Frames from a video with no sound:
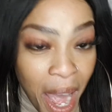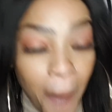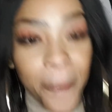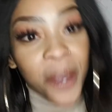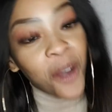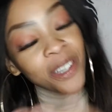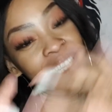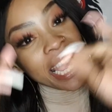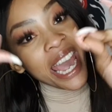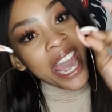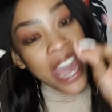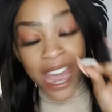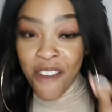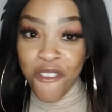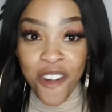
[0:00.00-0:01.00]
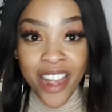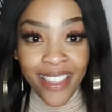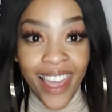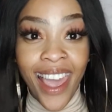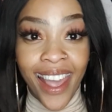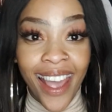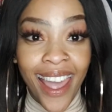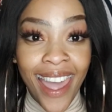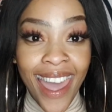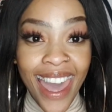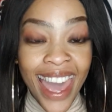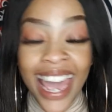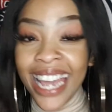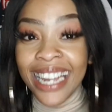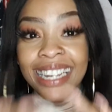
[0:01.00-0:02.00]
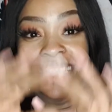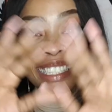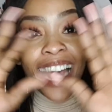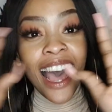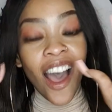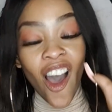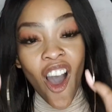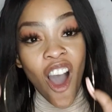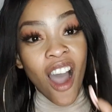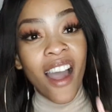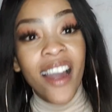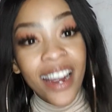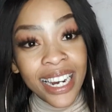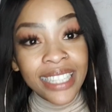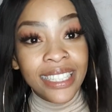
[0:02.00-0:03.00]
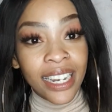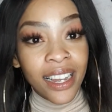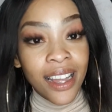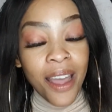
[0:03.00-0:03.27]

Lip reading: Because everything is hard.